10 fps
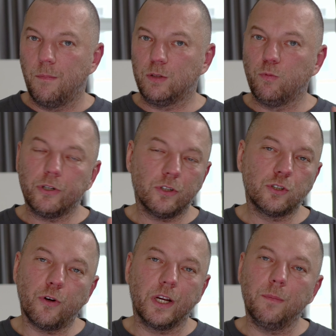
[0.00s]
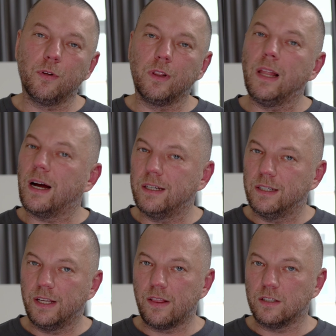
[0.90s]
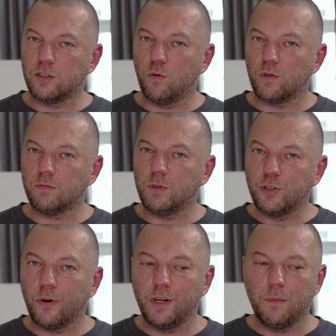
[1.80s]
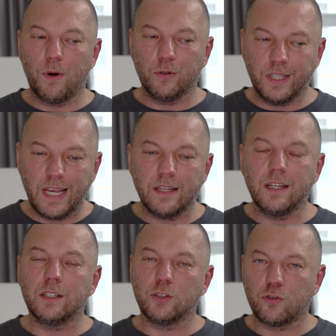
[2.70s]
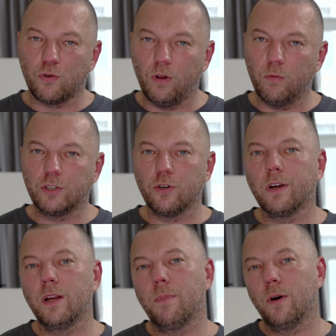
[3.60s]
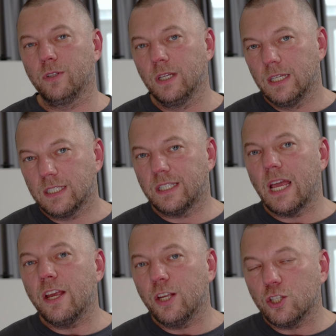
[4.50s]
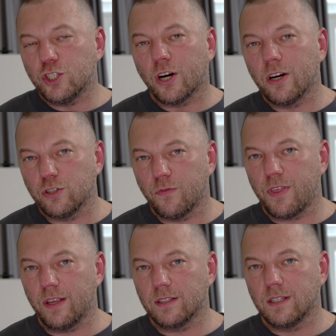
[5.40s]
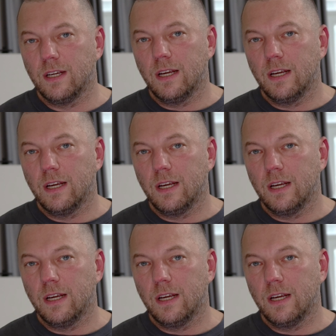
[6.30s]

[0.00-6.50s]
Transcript: But we're not talking about luck in this course. We're talking about getting control. We're talking about staying in charge of things.